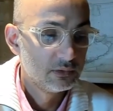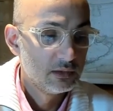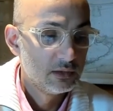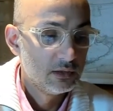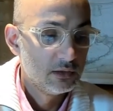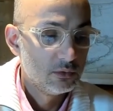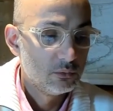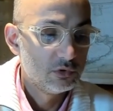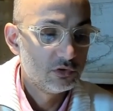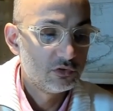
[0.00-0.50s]

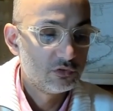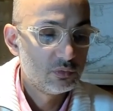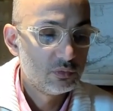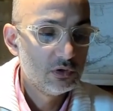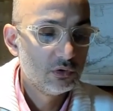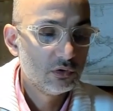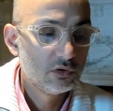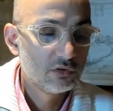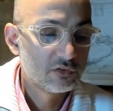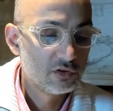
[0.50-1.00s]
which we
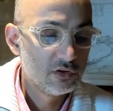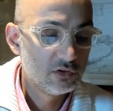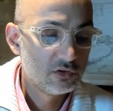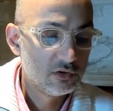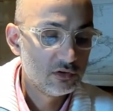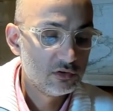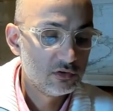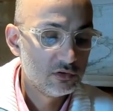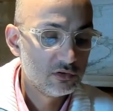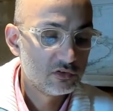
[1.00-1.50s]
also
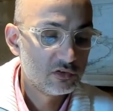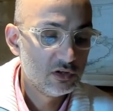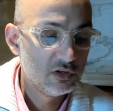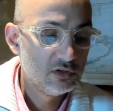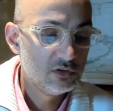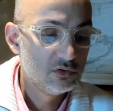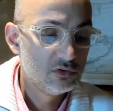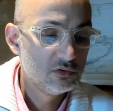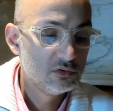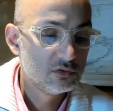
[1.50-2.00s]
introduce in
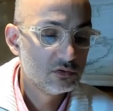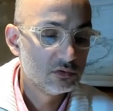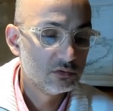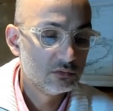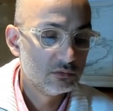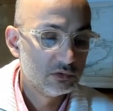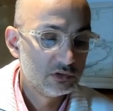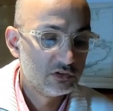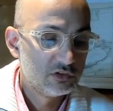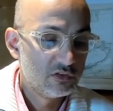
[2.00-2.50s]
U,
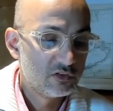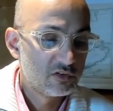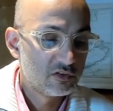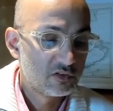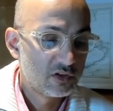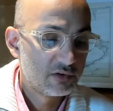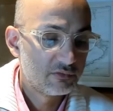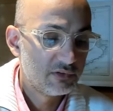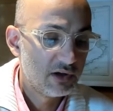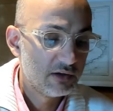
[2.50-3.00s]
which is a
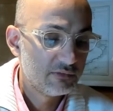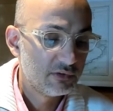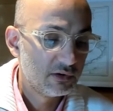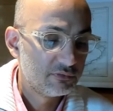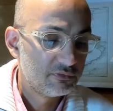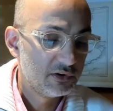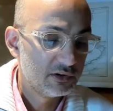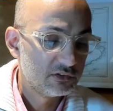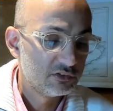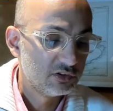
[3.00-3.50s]
survival
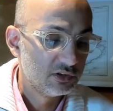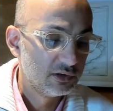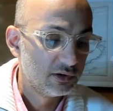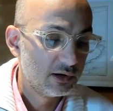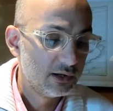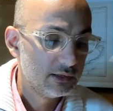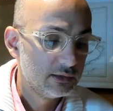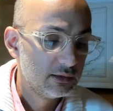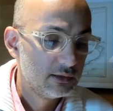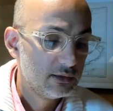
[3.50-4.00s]
function,
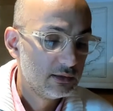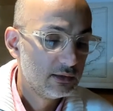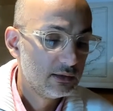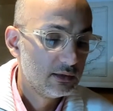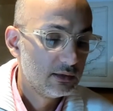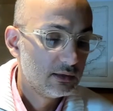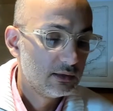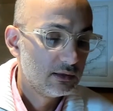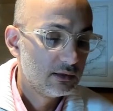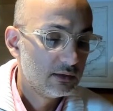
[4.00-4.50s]
right?
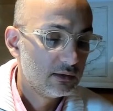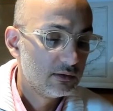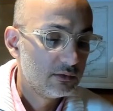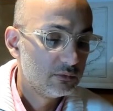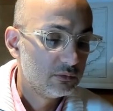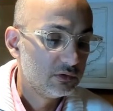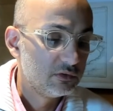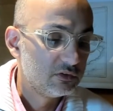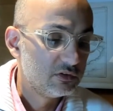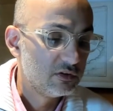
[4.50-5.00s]

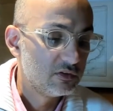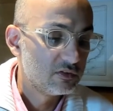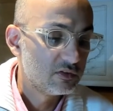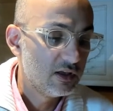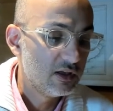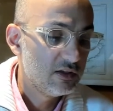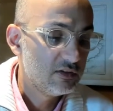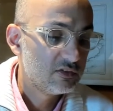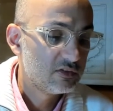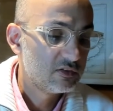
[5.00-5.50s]
Which is
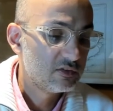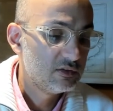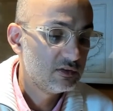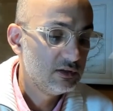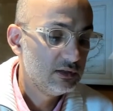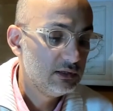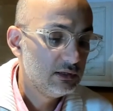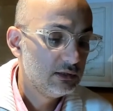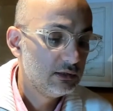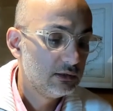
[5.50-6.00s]

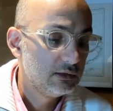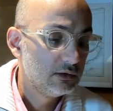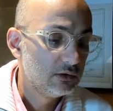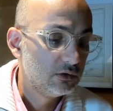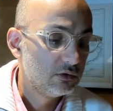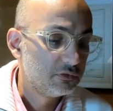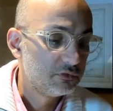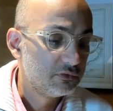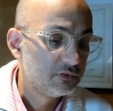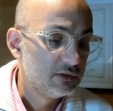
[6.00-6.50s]
ST
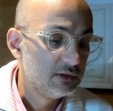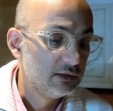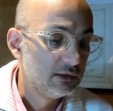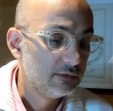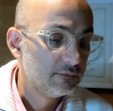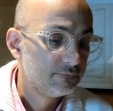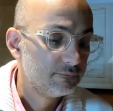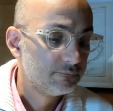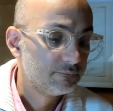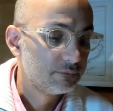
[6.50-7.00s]
of t.
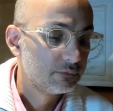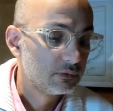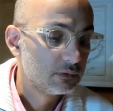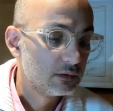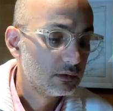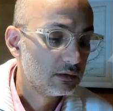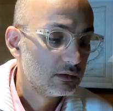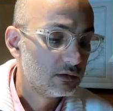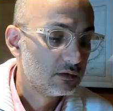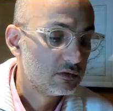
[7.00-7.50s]

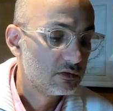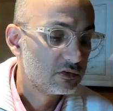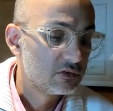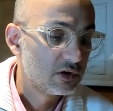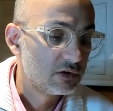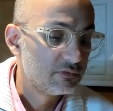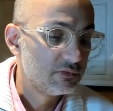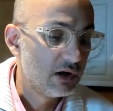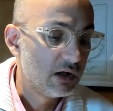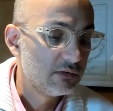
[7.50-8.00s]

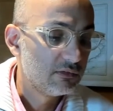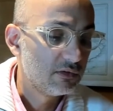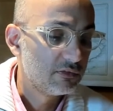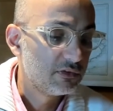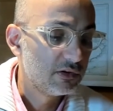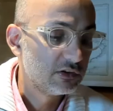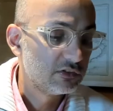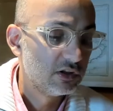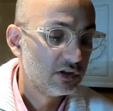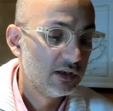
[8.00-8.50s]
Survival
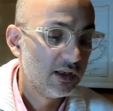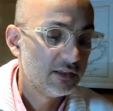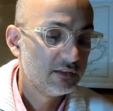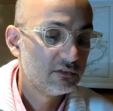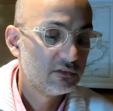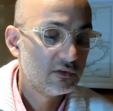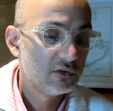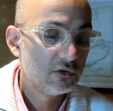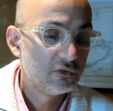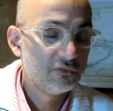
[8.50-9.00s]
function, not
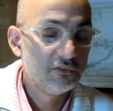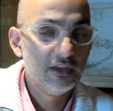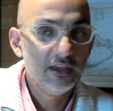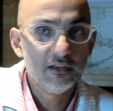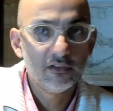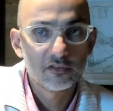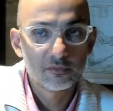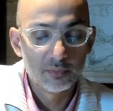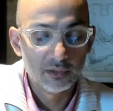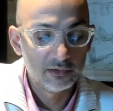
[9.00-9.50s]
of
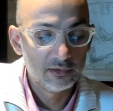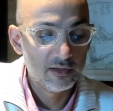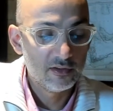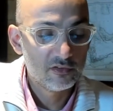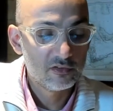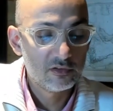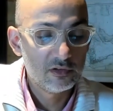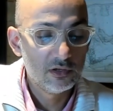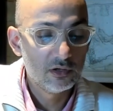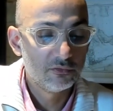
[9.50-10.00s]
x, but
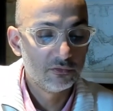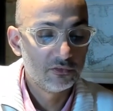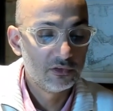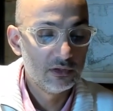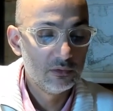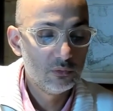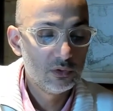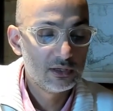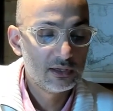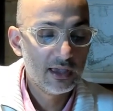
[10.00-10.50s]
ST of t.
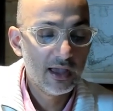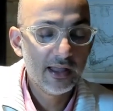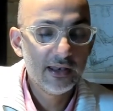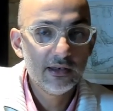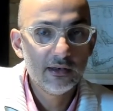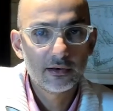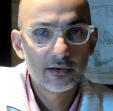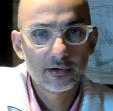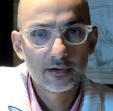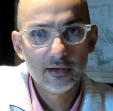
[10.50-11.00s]
We can
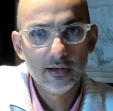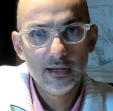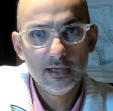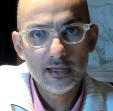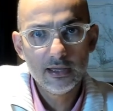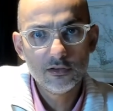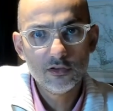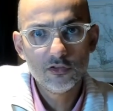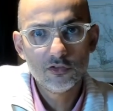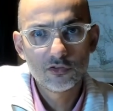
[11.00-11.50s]

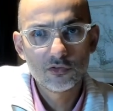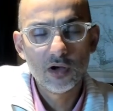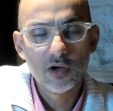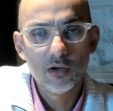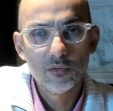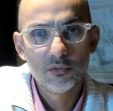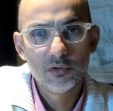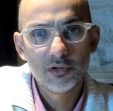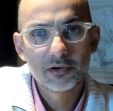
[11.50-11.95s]
relate it to our